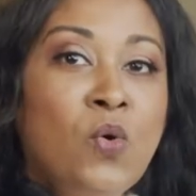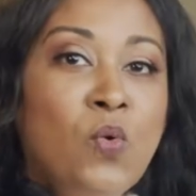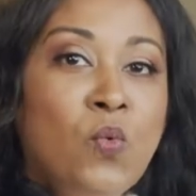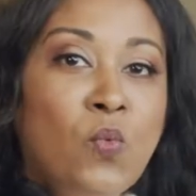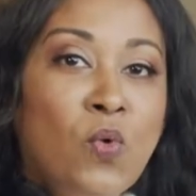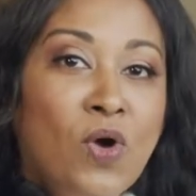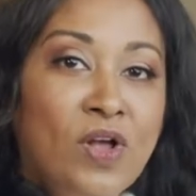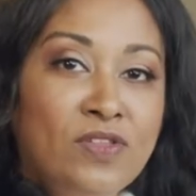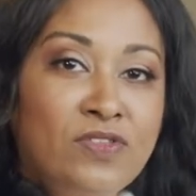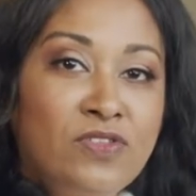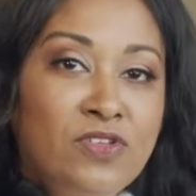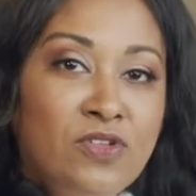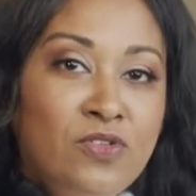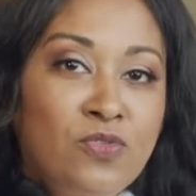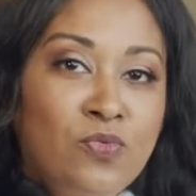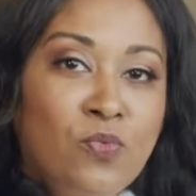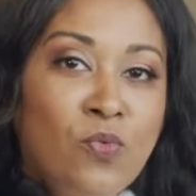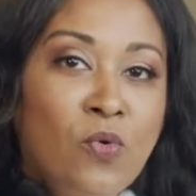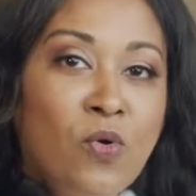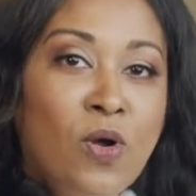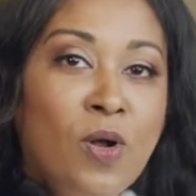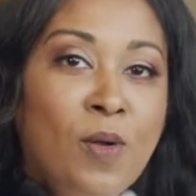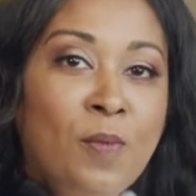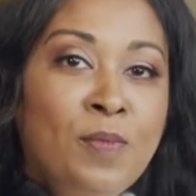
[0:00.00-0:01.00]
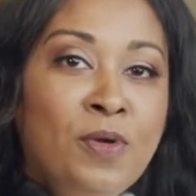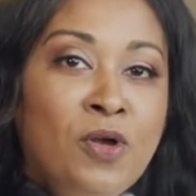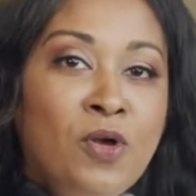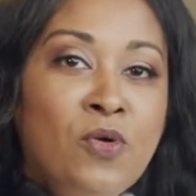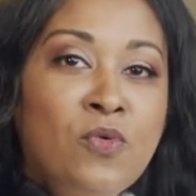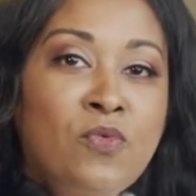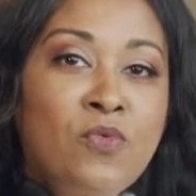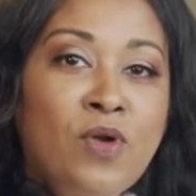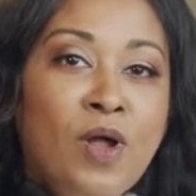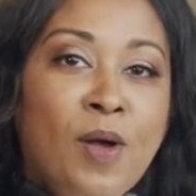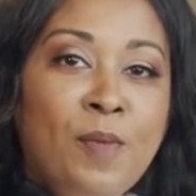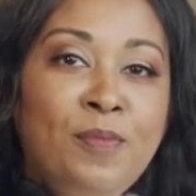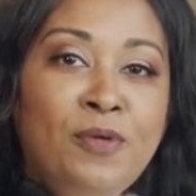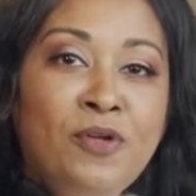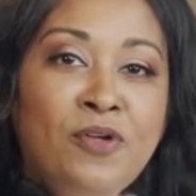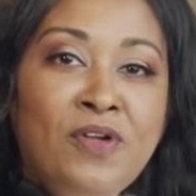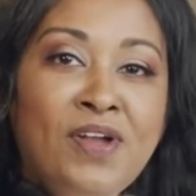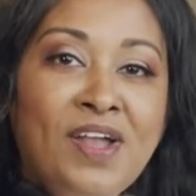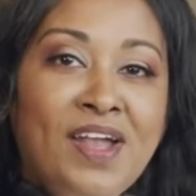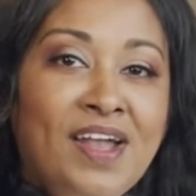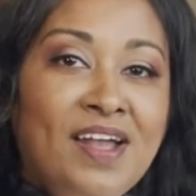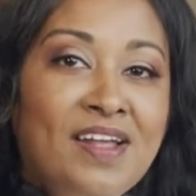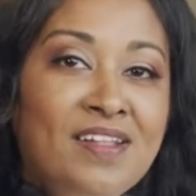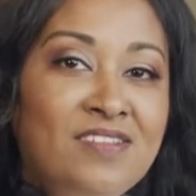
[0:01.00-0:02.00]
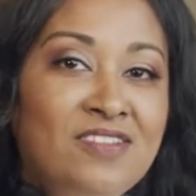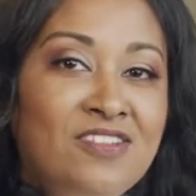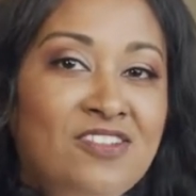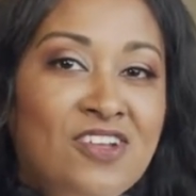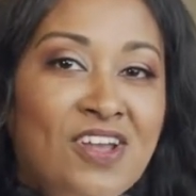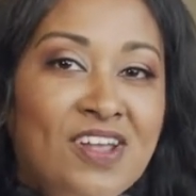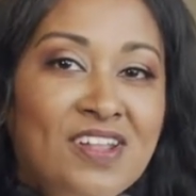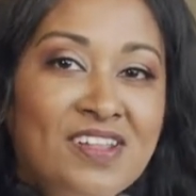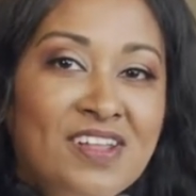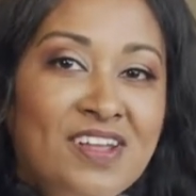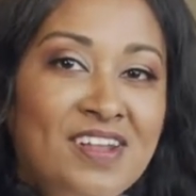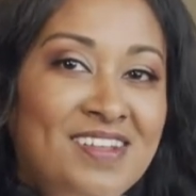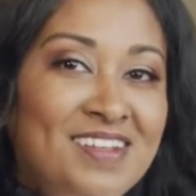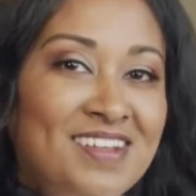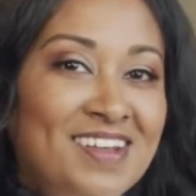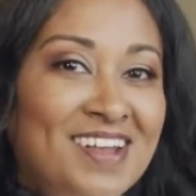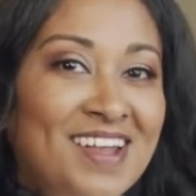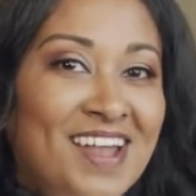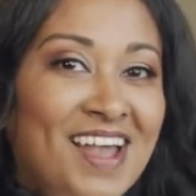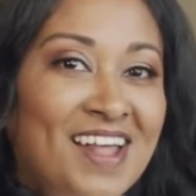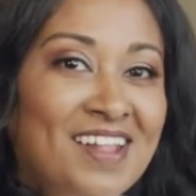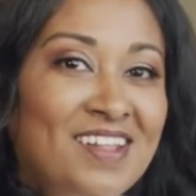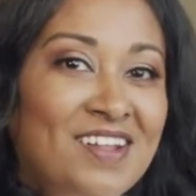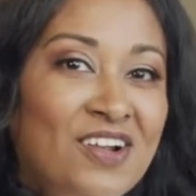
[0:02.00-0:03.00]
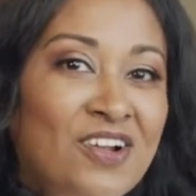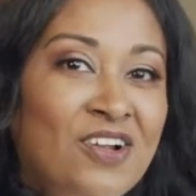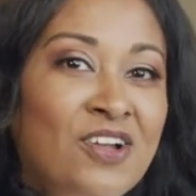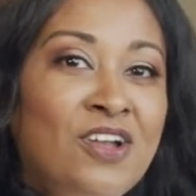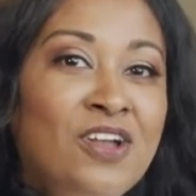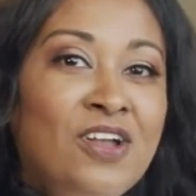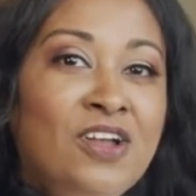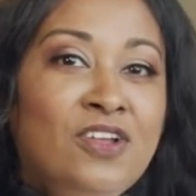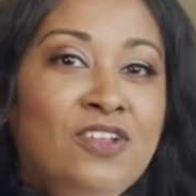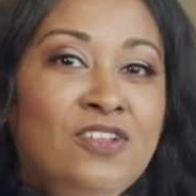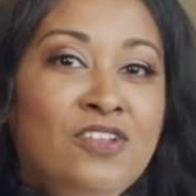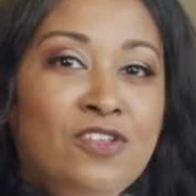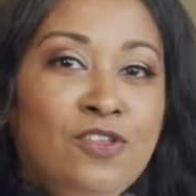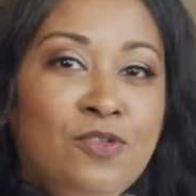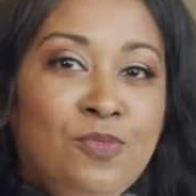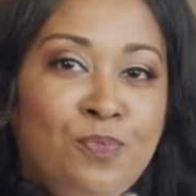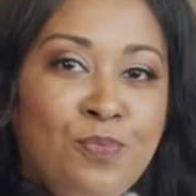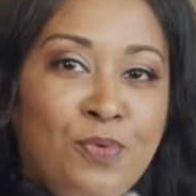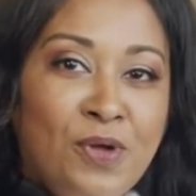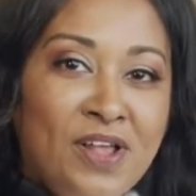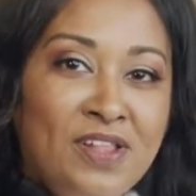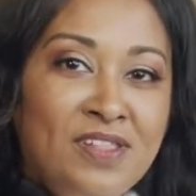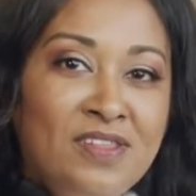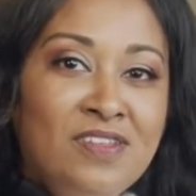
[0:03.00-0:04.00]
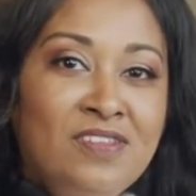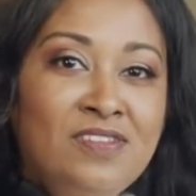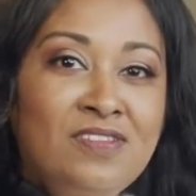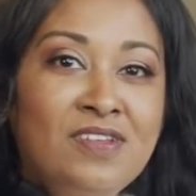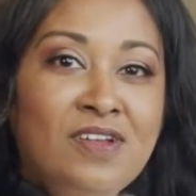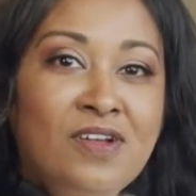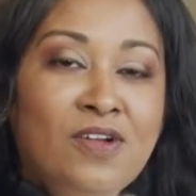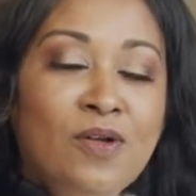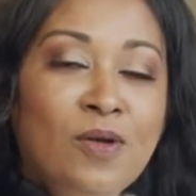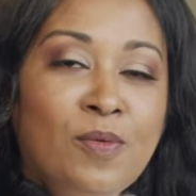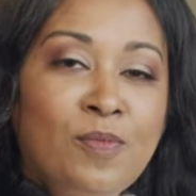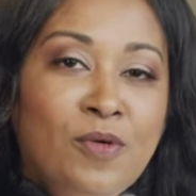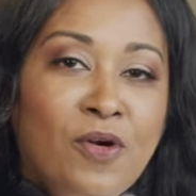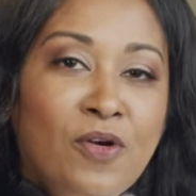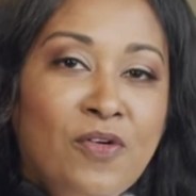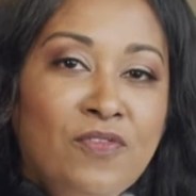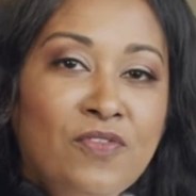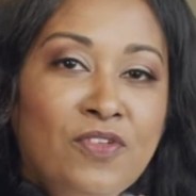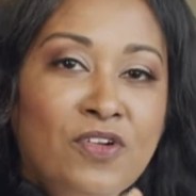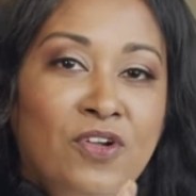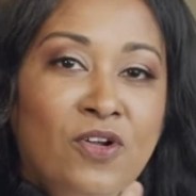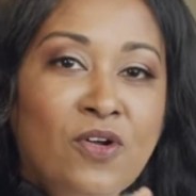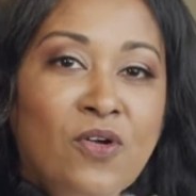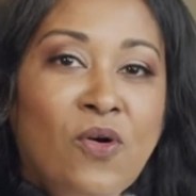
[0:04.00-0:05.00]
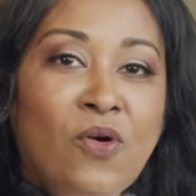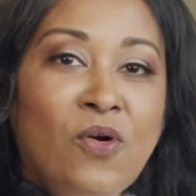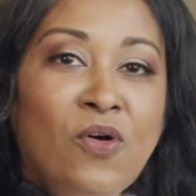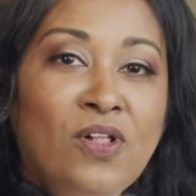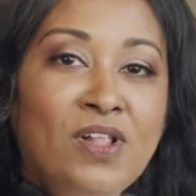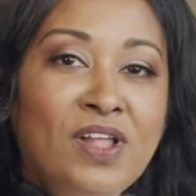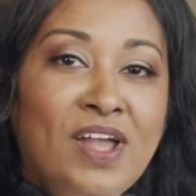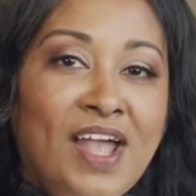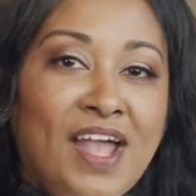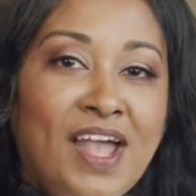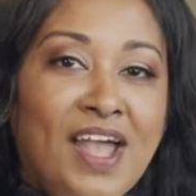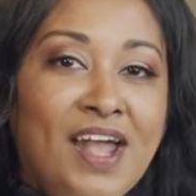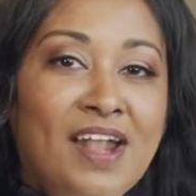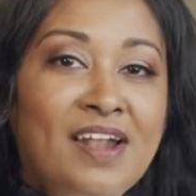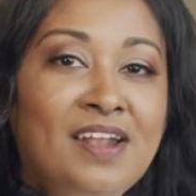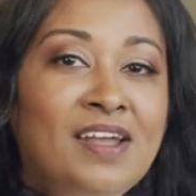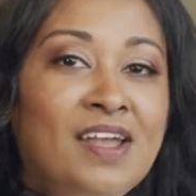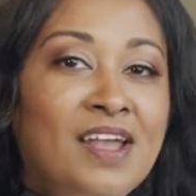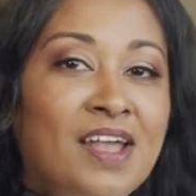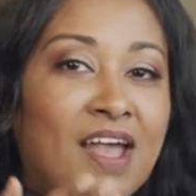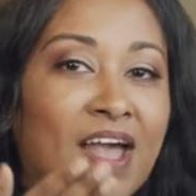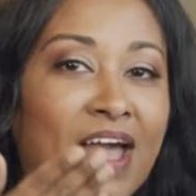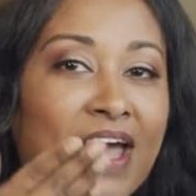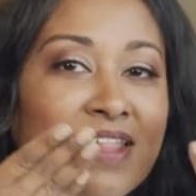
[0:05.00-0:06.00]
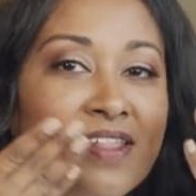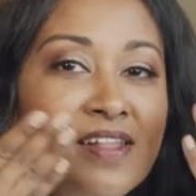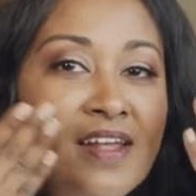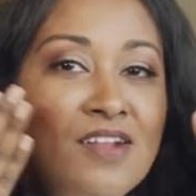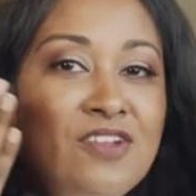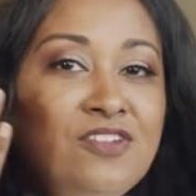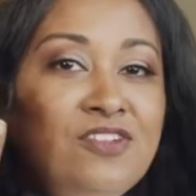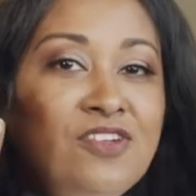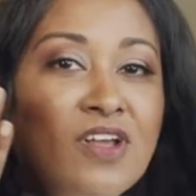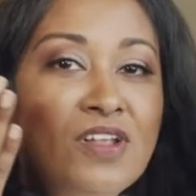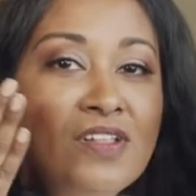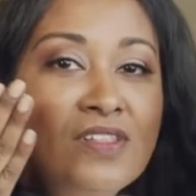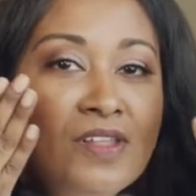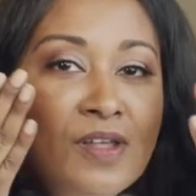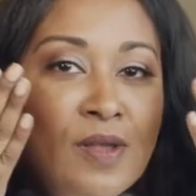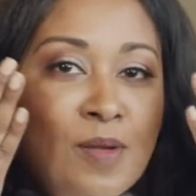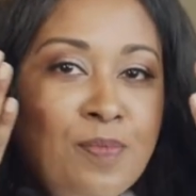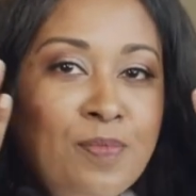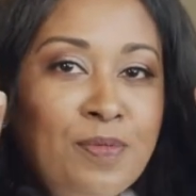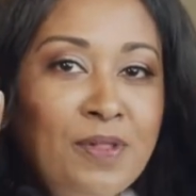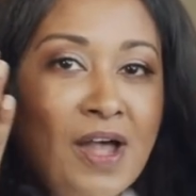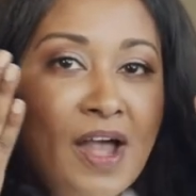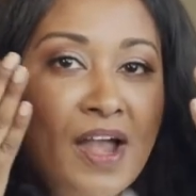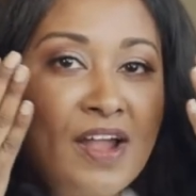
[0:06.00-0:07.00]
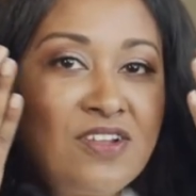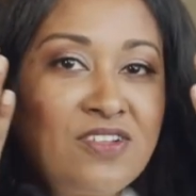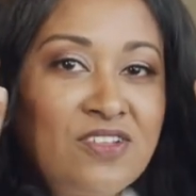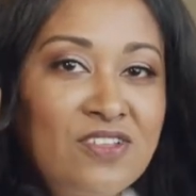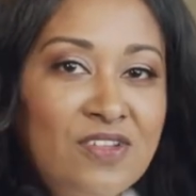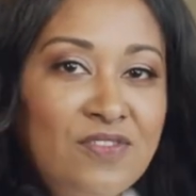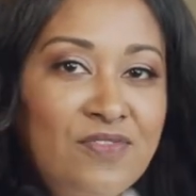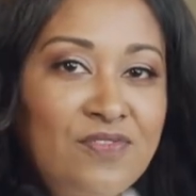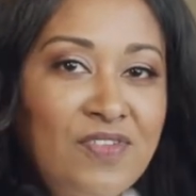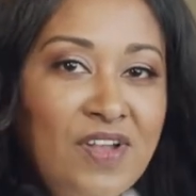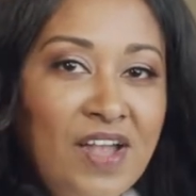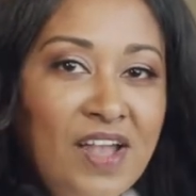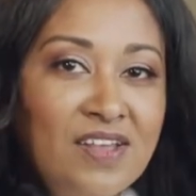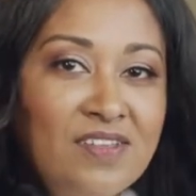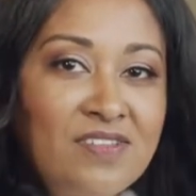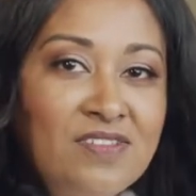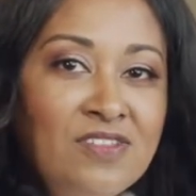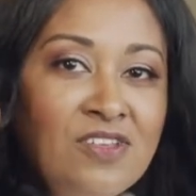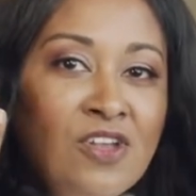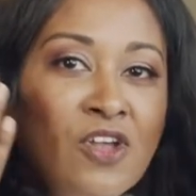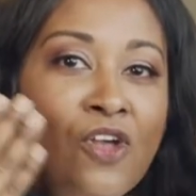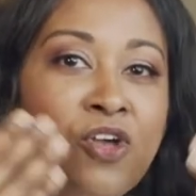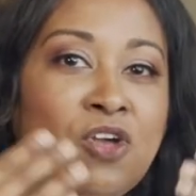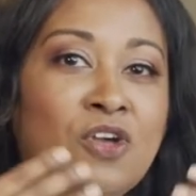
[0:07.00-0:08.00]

Once it's warm, rub your hands gently together to spread the serum over your whole hand and then gently apply to the face.